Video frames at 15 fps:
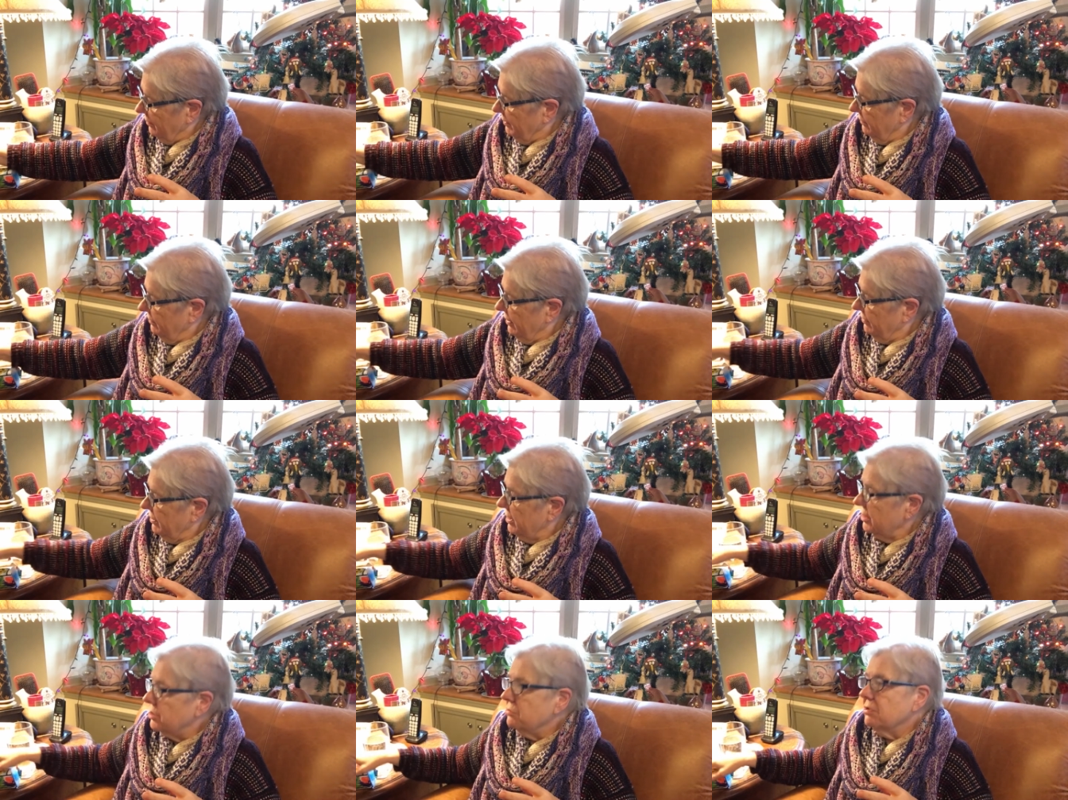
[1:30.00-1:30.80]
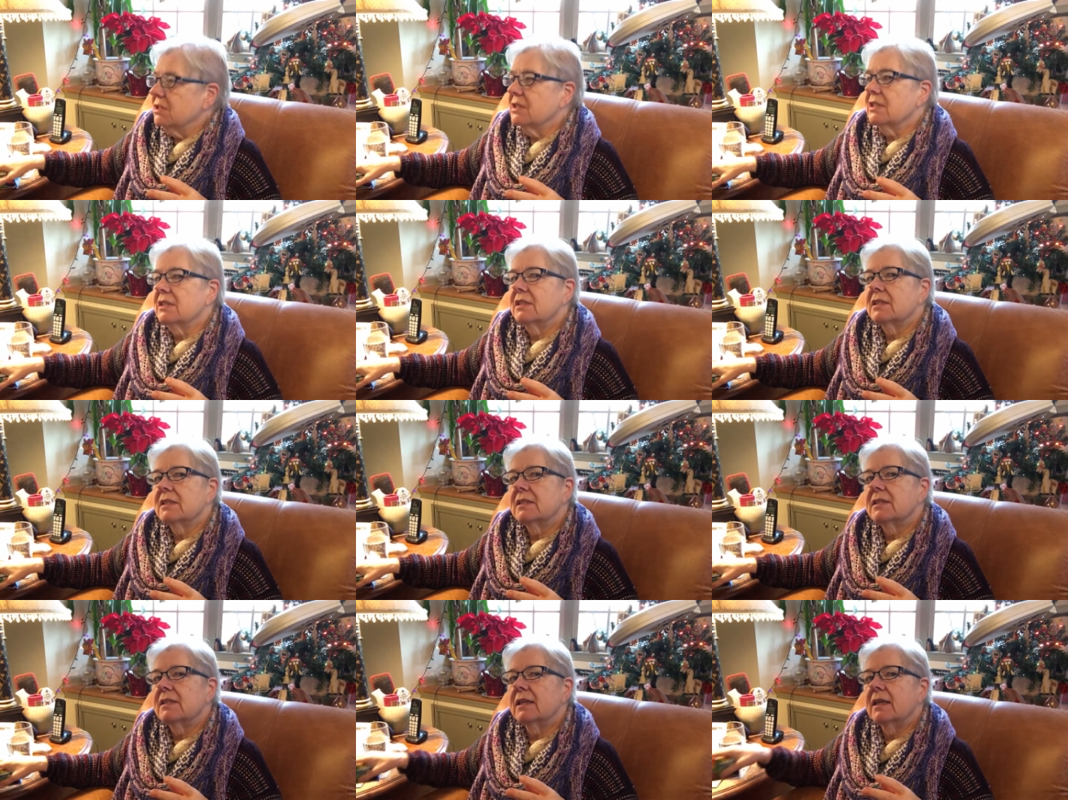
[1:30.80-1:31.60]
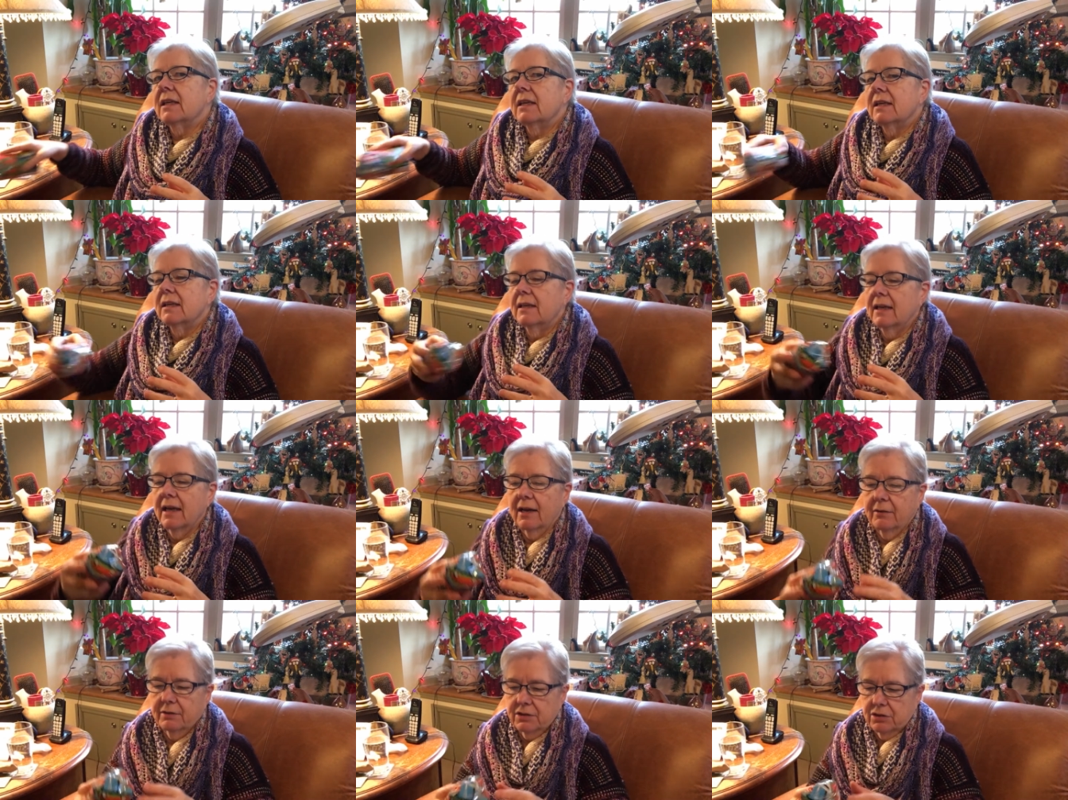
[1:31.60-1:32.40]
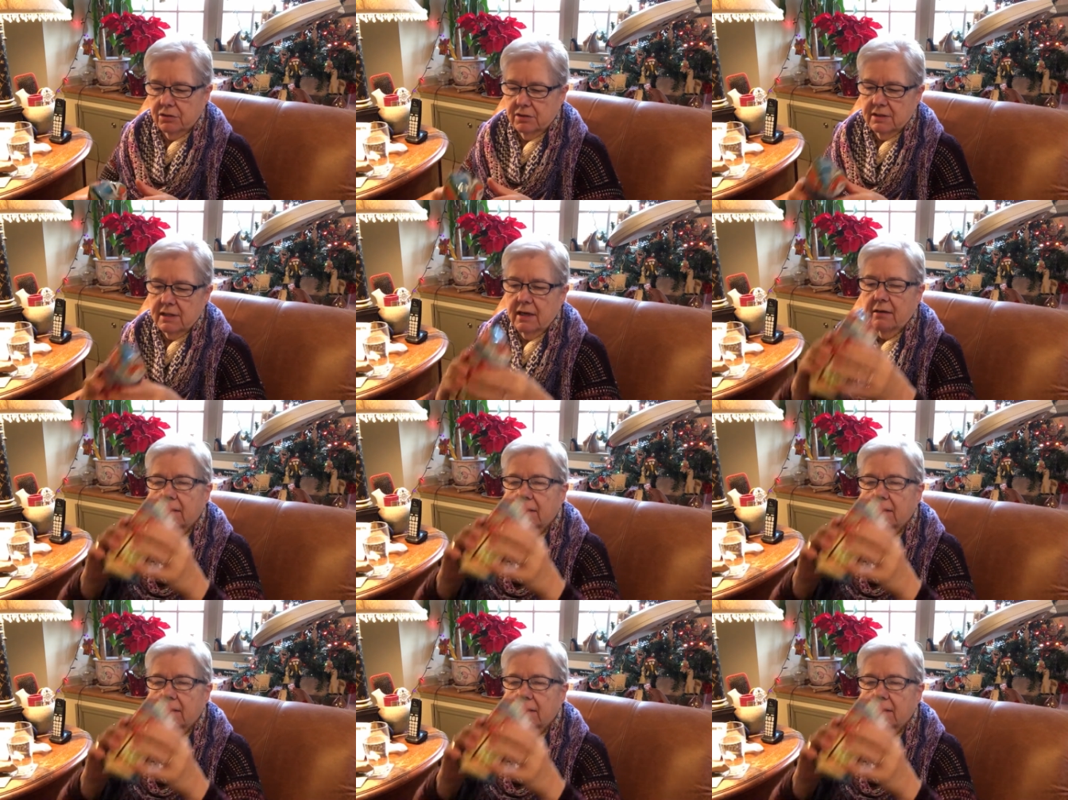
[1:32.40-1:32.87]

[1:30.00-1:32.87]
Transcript: I'll be very interested to see how it turns out.